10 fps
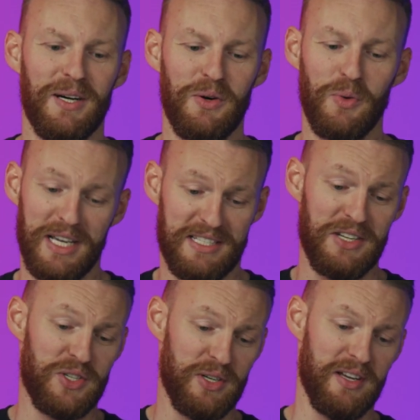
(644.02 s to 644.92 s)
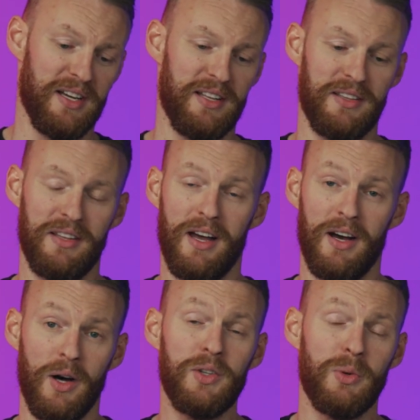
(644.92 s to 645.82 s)
One extension
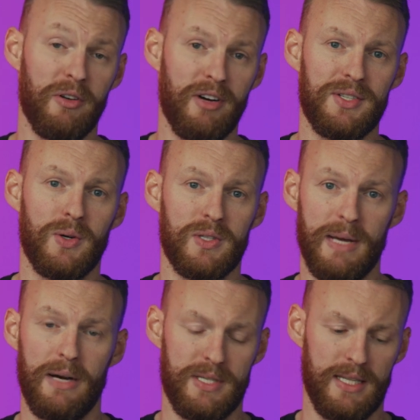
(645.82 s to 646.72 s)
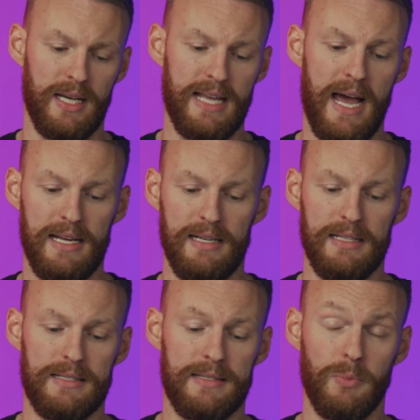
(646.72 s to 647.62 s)
onto what Russ talked about, which I'd like to add in,
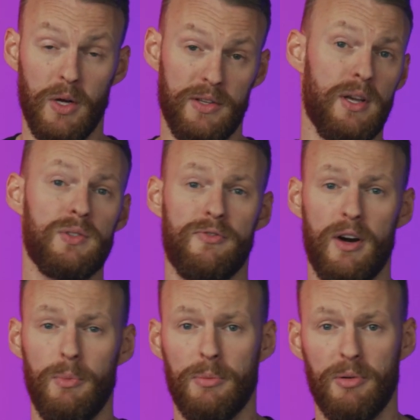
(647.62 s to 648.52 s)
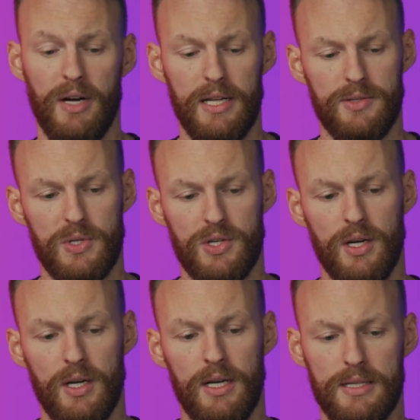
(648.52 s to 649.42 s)
is what the SALSA framework provides, which
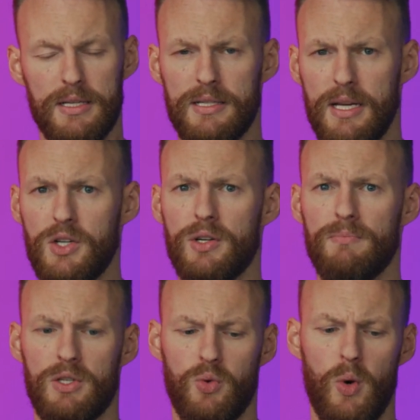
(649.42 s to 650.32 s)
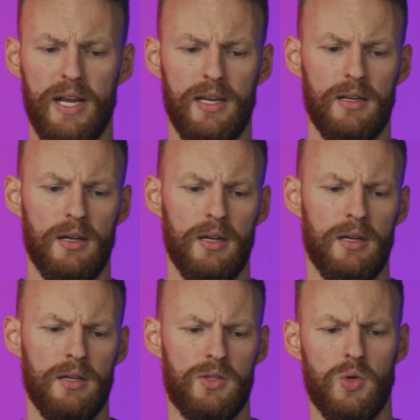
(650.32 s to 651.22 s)
is a distinction between
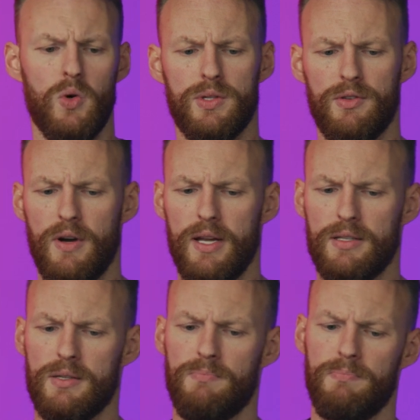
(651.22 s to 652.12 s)
source threats,